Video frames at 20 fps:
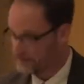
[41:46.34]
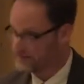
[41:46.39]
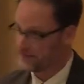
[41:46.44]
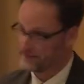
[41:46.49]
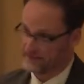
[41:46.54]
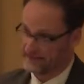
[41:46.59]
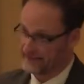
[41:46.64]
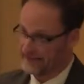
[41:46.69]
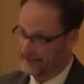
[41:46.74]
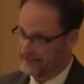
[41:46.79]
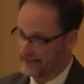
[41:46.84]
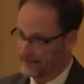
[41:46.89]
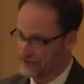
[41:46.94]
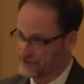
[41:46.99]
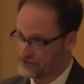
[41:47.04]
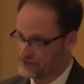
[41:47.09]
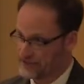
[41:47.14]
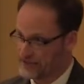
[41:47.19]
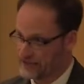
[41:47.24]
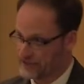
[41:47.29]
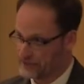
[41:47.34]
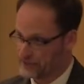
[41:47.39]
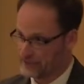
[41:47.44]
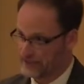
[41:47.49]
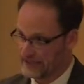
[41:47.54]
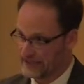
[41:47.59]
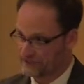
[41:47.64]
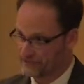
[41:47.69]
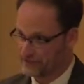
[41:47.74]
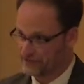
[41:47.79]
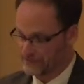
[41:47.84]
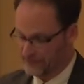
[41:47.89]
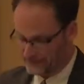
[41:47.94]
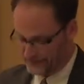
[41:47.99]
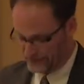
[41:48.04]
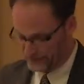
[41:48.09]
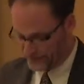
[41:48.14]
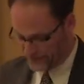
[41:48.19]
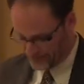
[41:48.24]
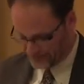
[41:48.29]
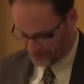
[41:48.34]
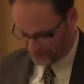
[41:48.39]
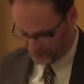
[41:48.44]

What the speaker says: This is an analogy I derive from living with a